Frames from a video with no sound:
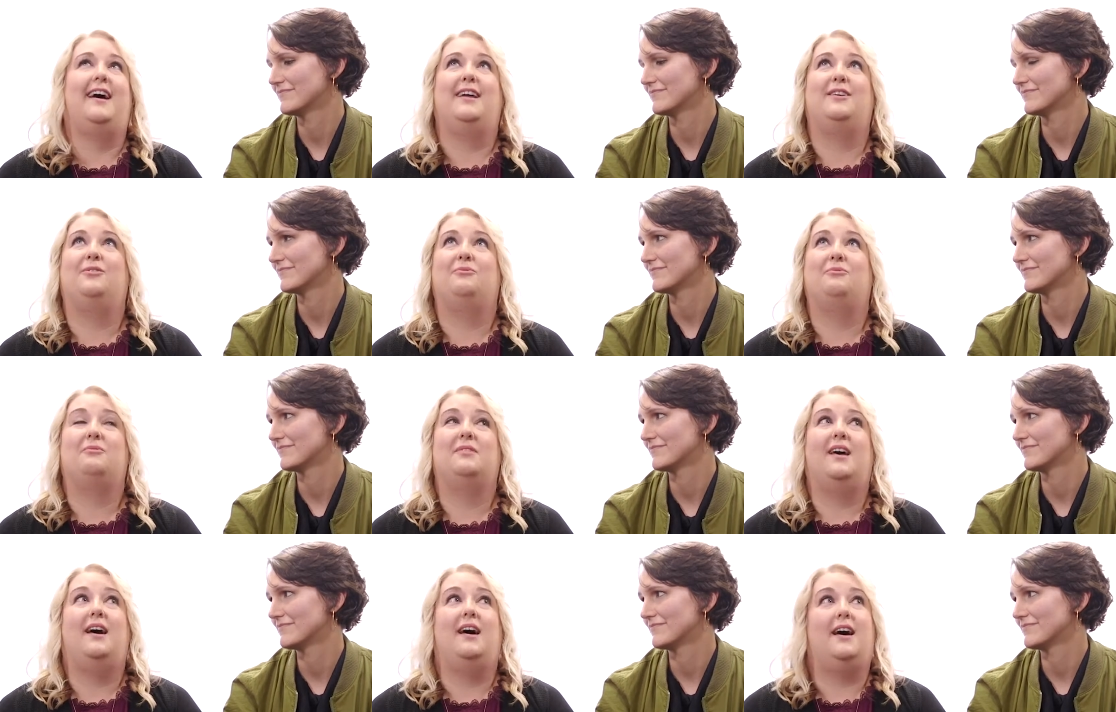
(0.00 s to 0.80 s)
Speaker 1: I
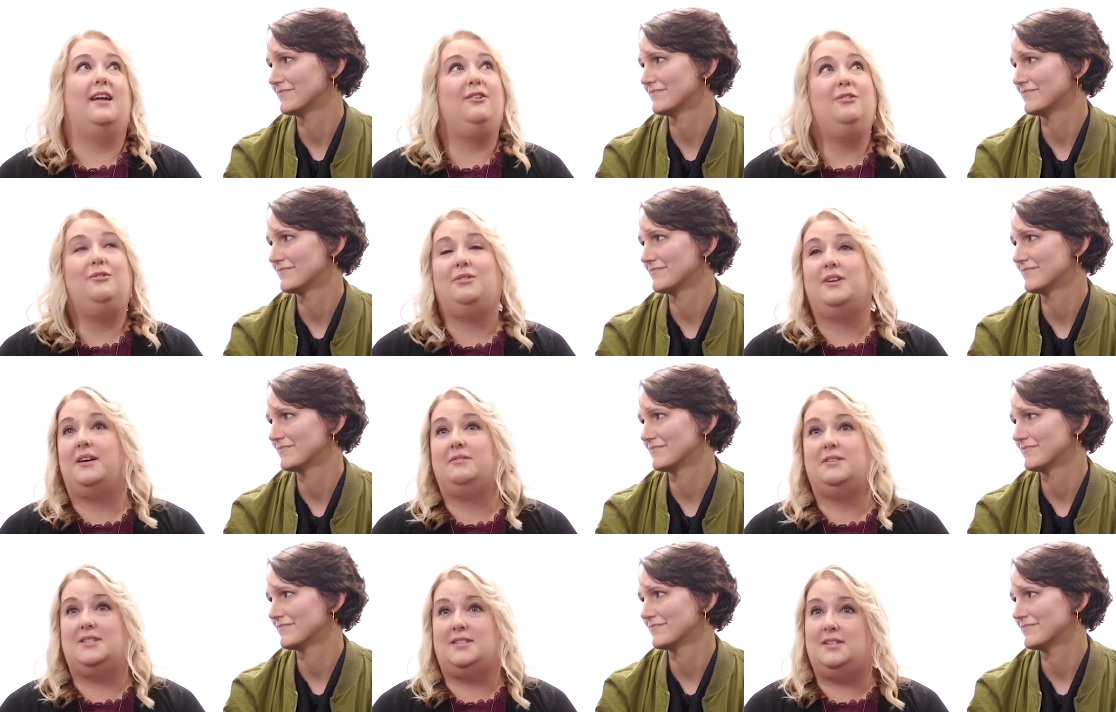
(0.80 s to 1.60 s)
don't, I don't know what I
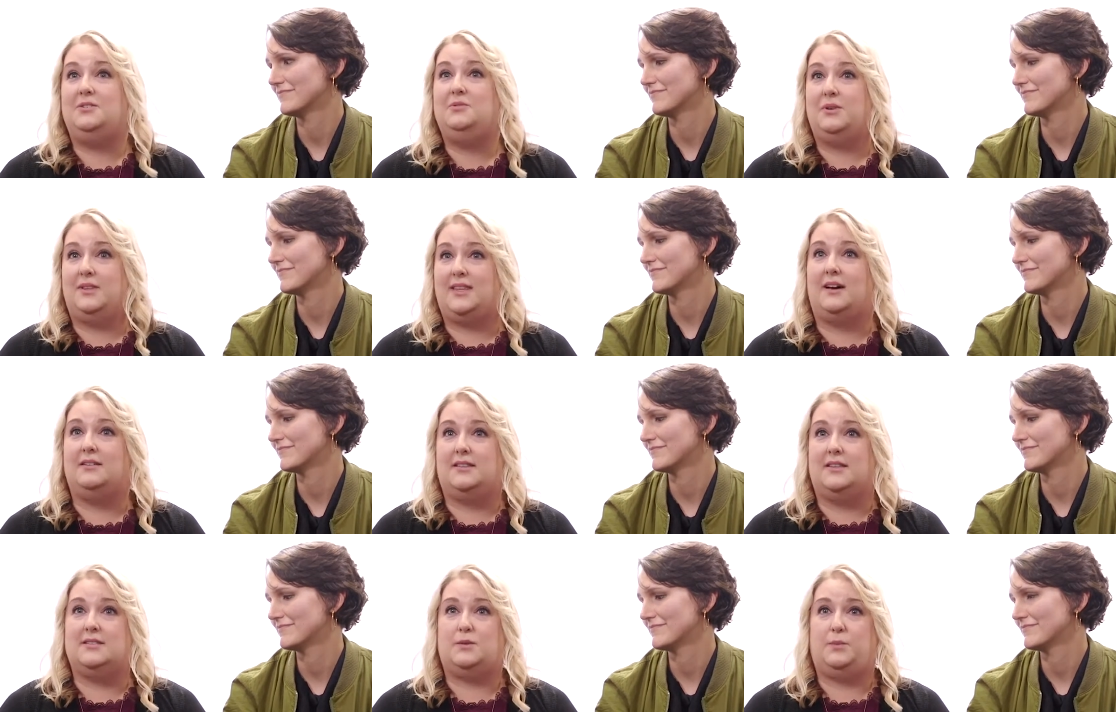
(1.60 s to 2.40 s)
would do
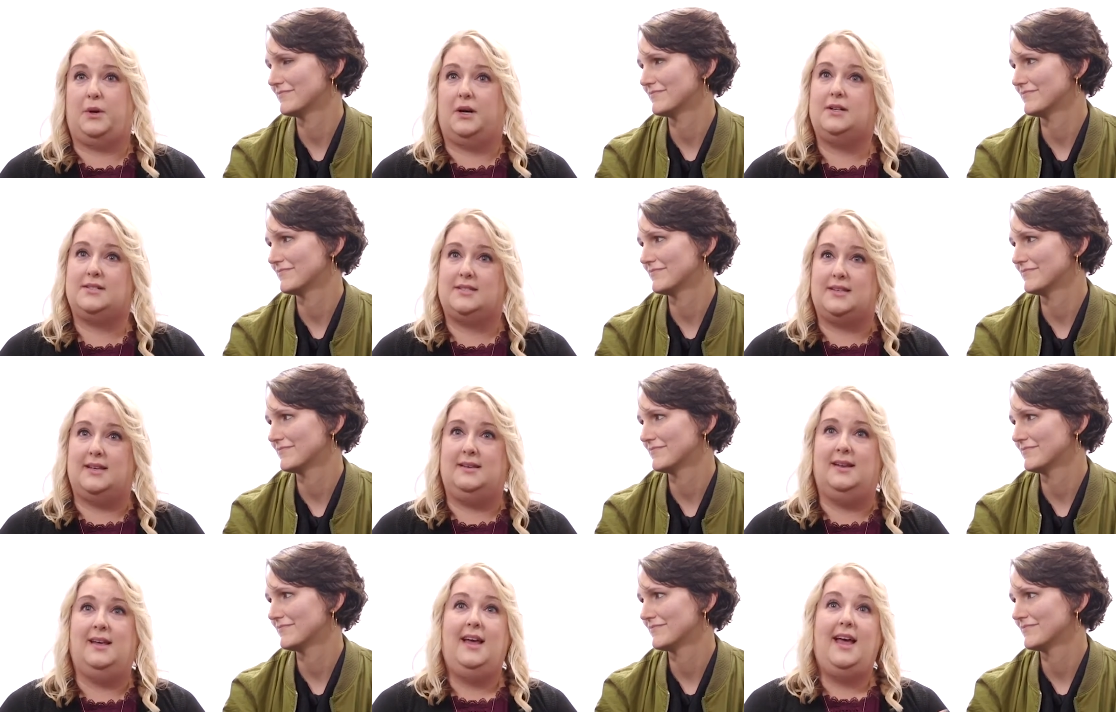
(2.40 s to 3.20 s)
without this
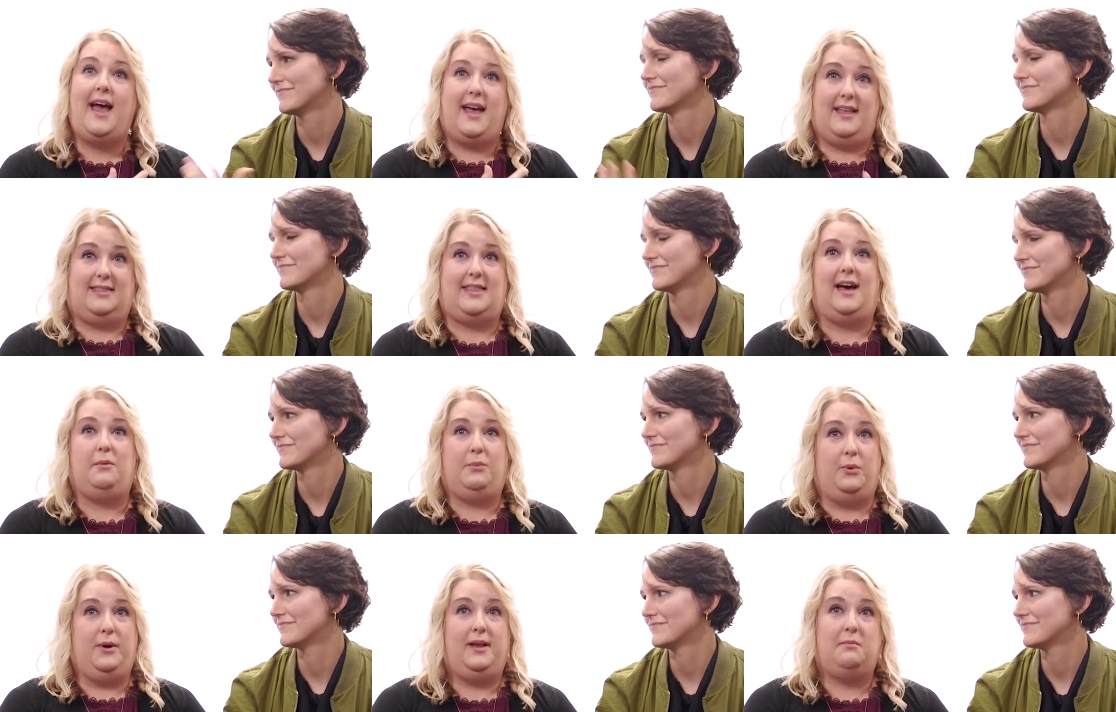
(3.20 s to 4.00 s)
person at
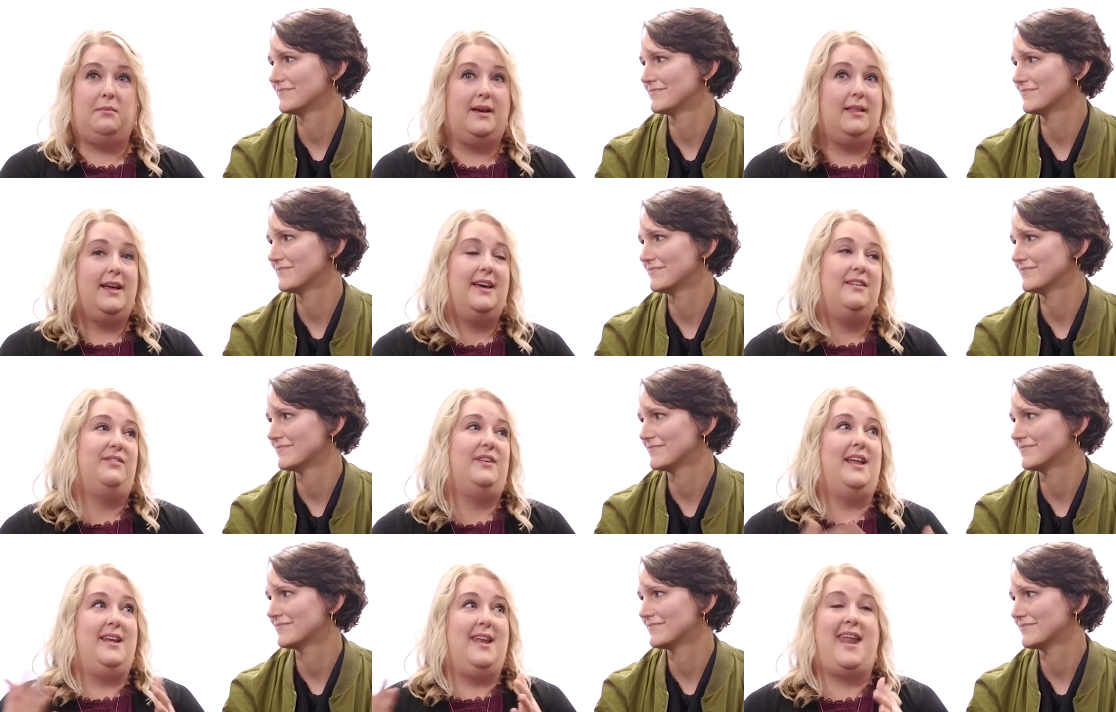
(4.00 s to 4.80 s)
that point in my life.
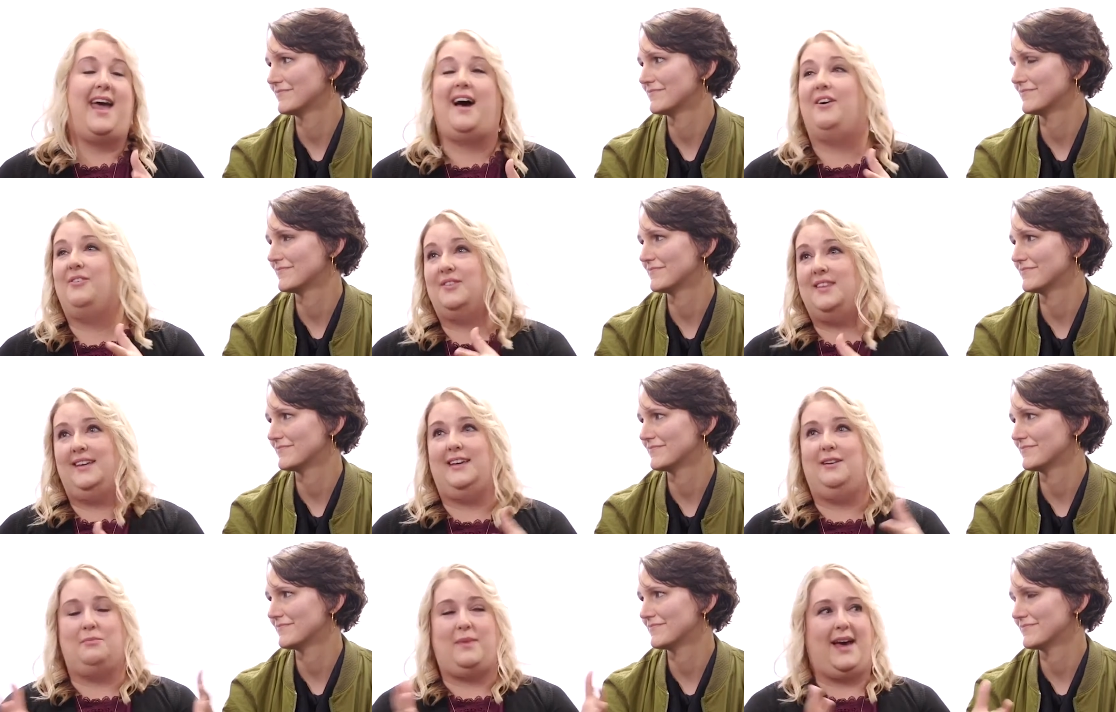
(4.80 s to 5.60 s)
And now thinking